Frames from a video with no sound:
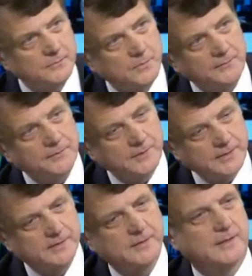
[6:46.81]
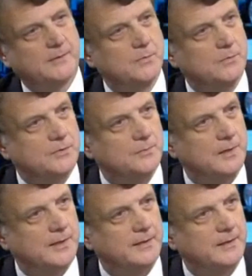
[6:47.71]
one of the reasons that they walked
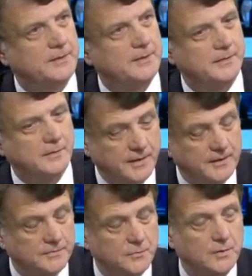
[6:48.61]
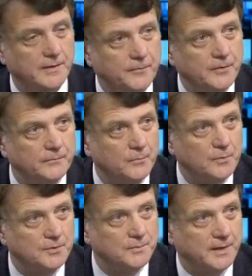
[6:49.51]
away, let me tell you, first of all, quite a few of them
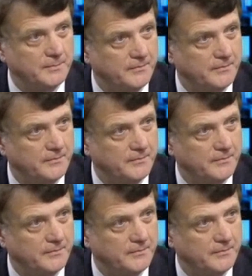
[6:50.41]
walked away